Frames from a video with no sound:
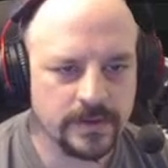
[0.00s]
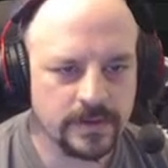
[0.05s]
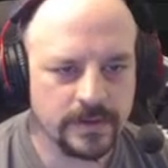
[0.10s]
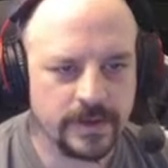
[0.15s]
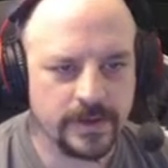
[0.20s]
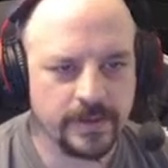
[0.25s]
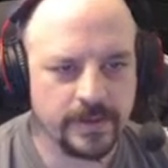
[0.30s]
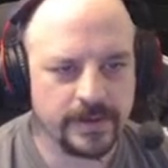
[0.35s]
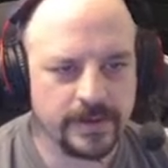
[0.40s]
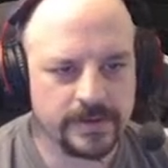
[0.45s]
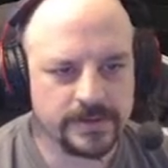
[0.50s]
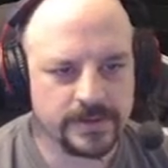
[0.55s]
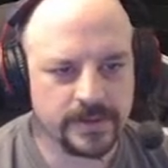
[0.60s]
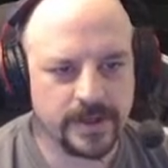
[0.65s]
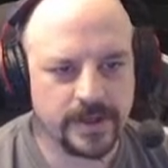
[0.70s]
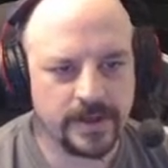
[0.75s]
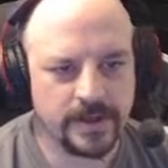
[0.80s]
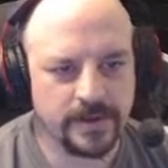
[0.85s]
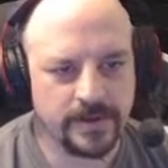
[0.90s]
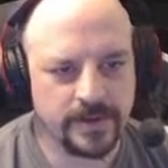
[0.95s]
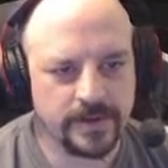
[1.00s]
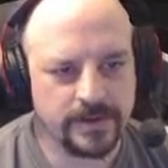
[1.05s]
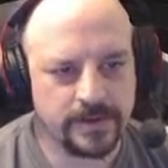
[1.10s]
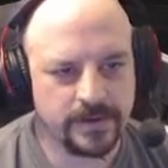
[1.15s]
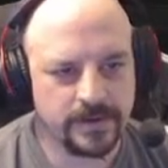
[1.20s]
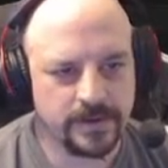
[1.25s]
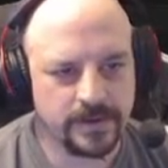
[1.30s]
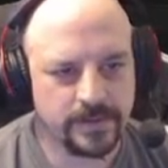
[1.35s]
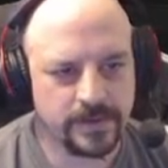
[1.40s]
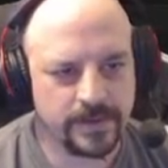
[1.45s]
Anyway, so now, like,
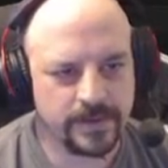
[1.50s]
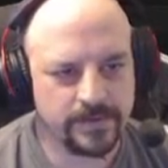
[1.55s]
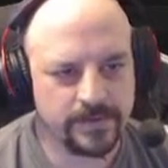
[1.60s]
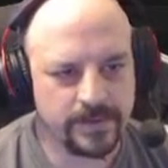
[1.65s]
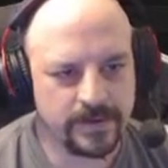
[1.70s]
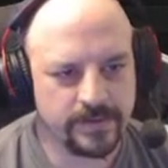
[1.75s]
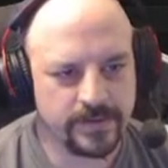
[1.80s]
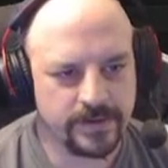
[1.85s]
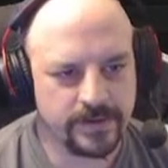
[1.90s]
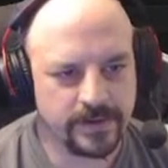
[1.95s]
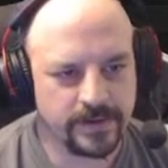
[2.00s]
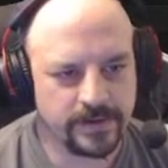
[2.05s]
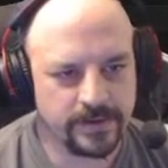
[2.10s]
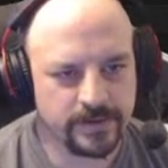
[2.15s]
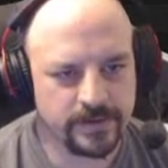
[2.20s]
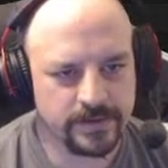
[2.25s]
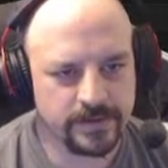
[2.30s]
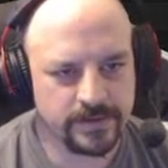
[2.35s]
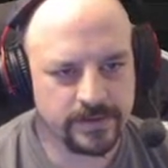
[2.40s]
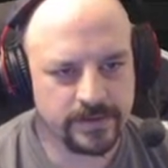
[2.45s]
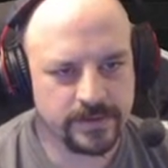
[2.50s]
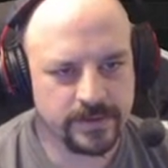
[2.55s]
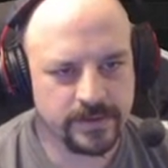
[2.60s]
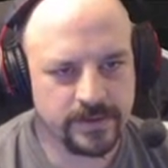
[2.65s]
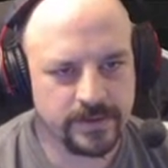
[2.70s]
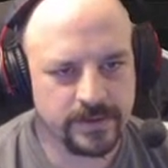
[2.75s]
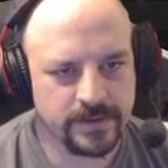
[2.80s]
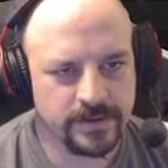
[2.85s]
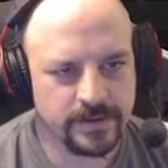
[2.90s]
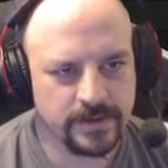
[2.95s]
you know, we have all of our little
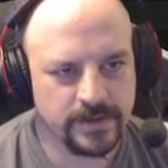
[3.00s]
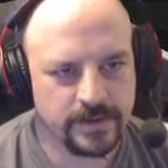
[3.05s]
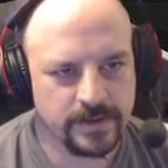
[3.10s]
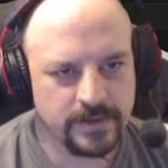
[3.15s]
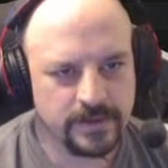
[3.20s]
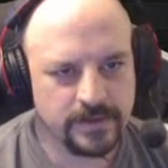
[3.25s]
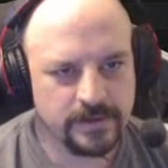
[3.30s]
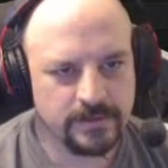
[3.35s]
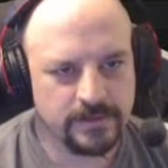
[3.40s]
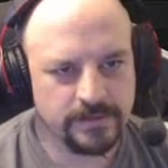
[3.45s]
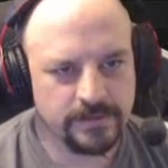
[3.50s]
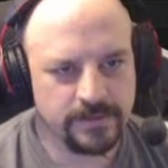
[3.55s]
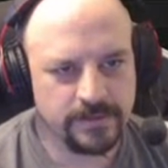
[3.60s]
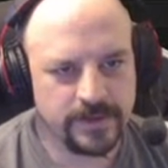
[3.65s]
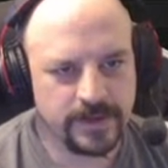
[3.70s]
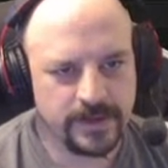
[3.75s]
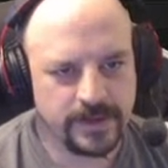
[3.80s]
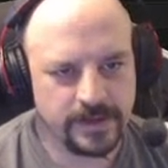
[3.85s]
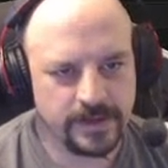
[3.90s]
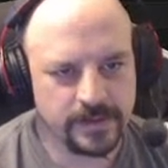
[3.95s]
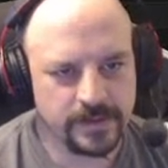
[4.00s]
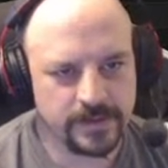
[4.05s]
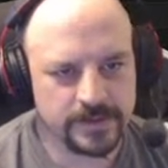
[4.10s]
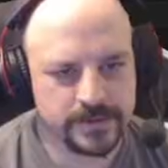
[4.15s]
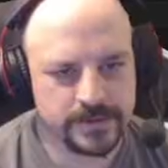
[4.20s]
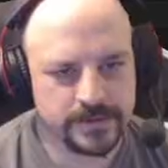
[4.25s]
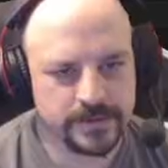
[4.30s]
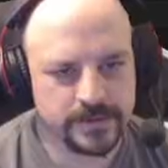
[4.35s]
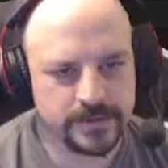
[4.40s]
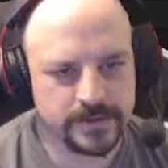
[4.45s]

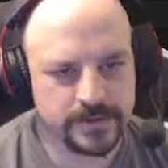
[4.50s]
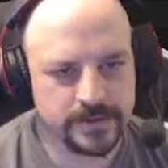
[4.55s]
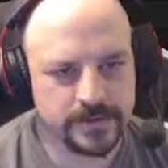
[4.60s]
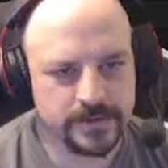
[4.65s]
videos.